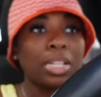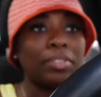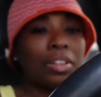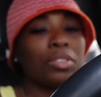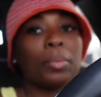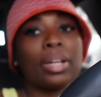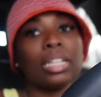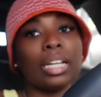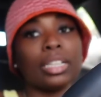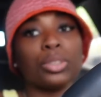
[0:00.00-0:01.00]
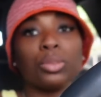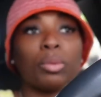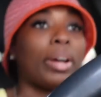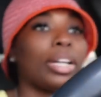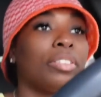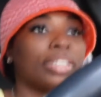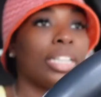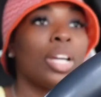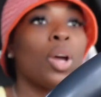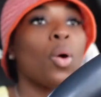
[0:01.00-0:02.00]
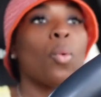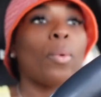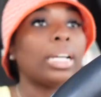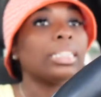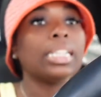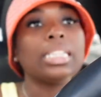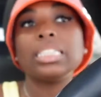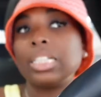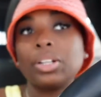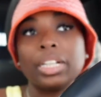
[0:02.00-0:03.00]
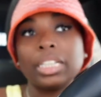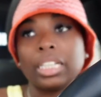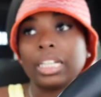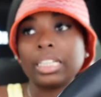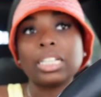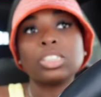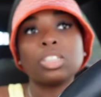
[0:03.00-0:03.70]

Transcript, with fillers: I've never went like to a winery wine tasting or anything like that,